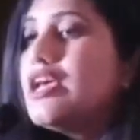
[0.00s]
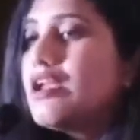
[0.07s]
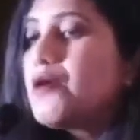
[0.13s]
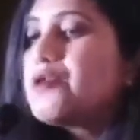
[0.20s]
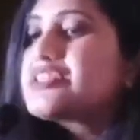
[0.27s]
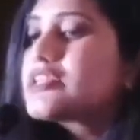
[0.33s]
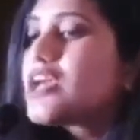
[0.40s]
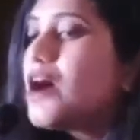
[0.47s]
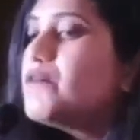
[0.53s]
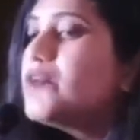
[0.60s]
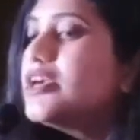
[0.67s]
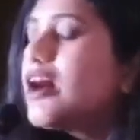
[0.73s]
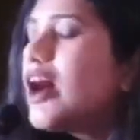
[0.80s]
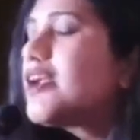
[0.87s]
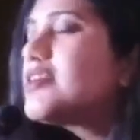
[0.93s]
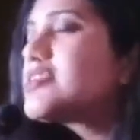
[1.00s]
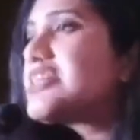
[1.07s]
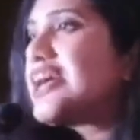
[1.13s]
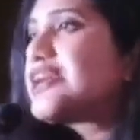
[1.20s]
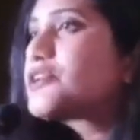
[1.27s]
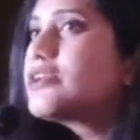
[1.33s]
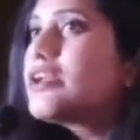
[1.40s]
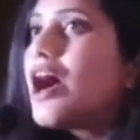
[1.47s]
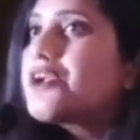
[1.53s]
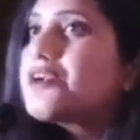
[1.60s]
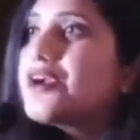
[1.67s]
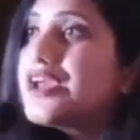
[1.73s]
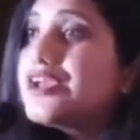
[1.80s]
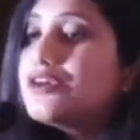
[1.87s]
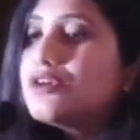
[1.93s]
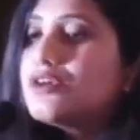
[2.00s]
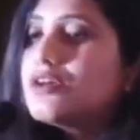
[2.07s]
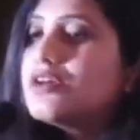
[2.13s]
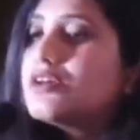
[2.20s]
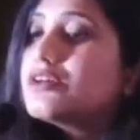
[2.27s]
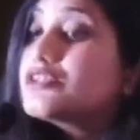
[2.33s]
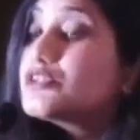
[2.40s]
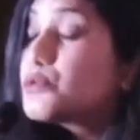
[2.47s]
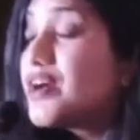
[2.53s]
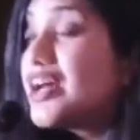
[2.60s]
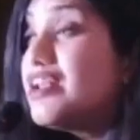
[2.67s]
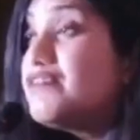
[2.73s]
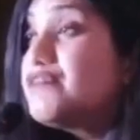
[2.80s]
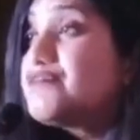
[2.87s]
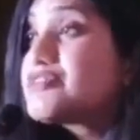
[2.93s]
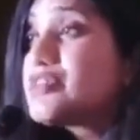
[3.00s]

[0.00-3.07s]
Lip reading: Now, it's covered under section 112,